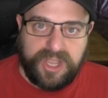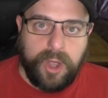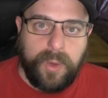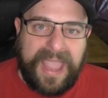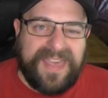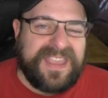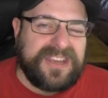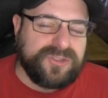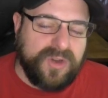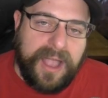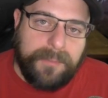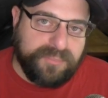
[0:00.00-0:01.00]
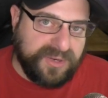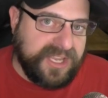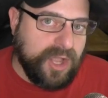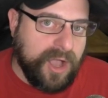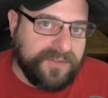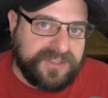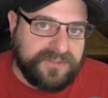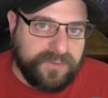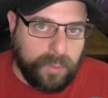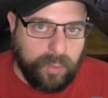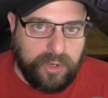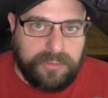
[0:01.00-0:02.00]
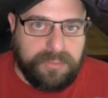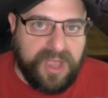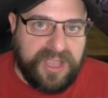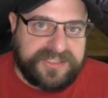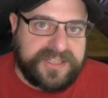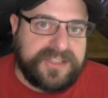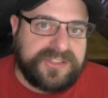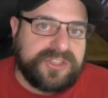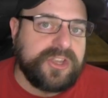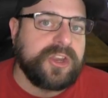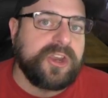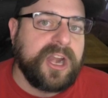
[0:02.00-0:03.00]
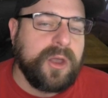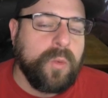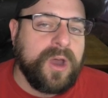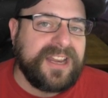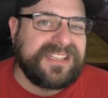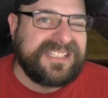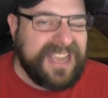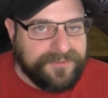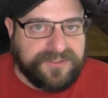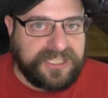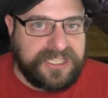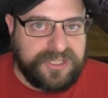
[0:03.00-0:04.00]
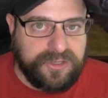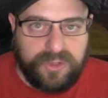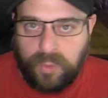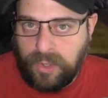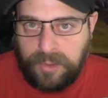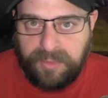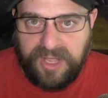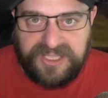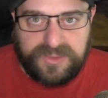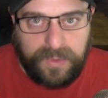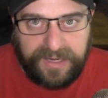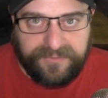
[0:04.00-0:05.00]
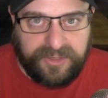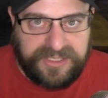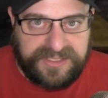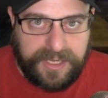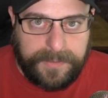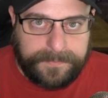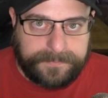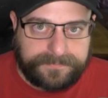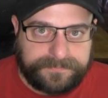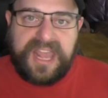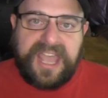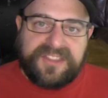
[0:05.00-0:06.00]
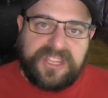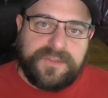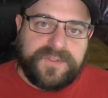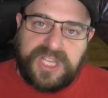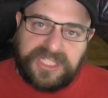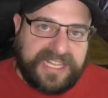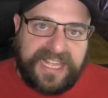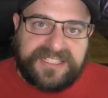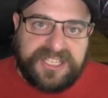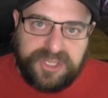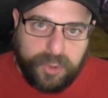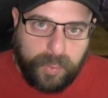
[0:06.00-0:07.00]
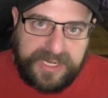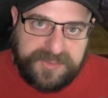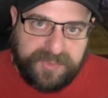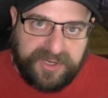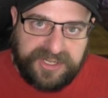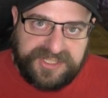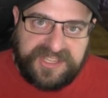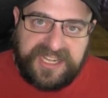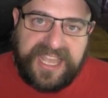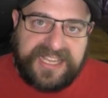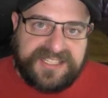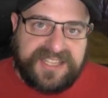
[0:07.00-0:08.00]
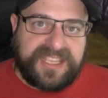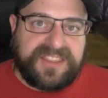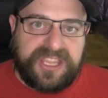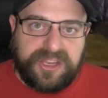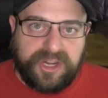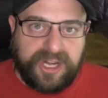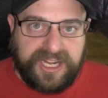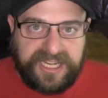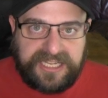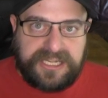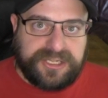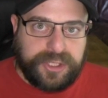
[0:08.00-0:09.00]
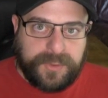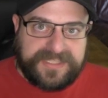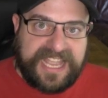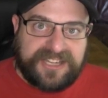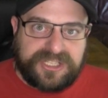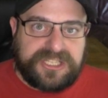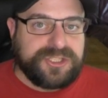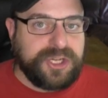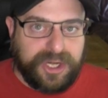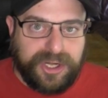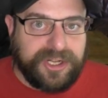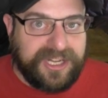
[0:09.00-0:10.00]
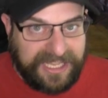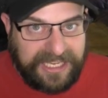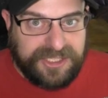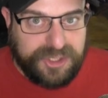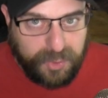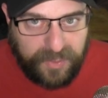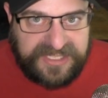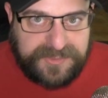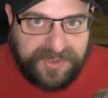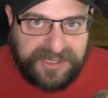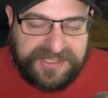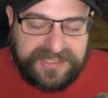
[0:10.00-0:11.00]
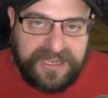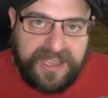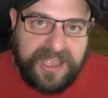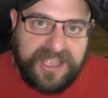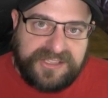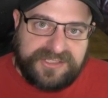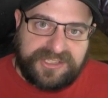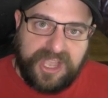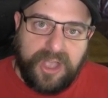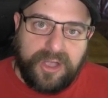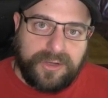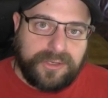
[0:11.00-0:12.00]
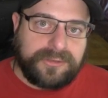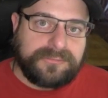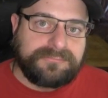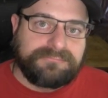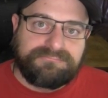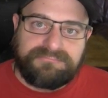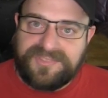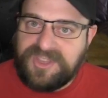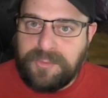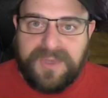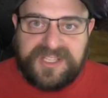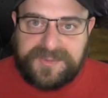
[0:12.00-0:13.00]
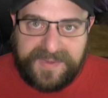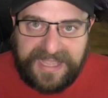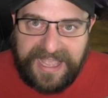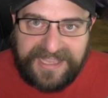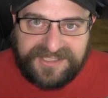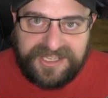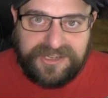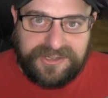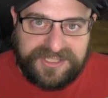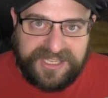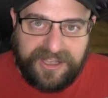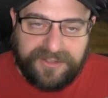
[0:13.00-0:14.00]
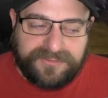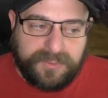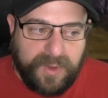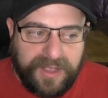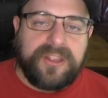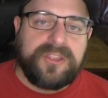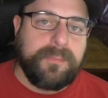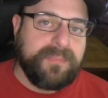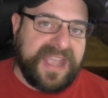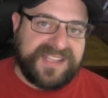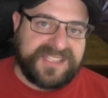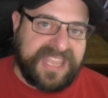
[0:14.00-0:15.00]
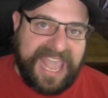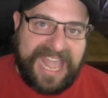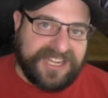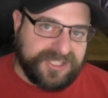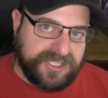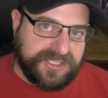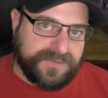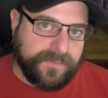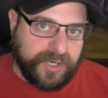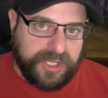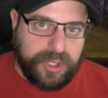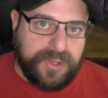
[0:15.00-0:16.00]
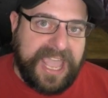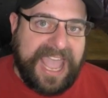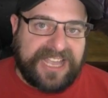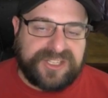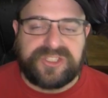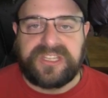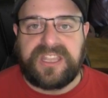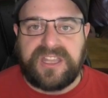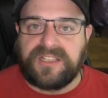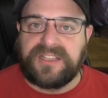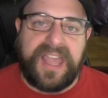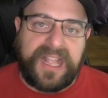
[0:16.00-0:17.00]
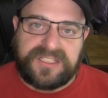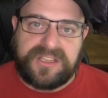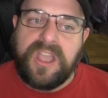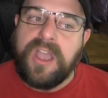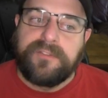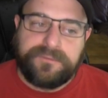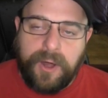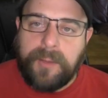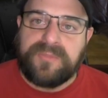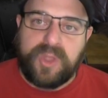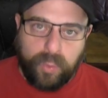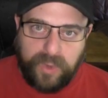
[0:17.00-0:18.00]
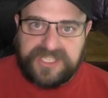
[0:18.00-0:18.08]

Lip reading: and they drop pretty often from world bosses, so you're going to want to definitely do the world boss whenever it's up. So now that you've collected your whispers, the next thing that you're going to need to do is actually turn in your whispers. So you must be asking yourself, what are the best catches for you to actually collect from the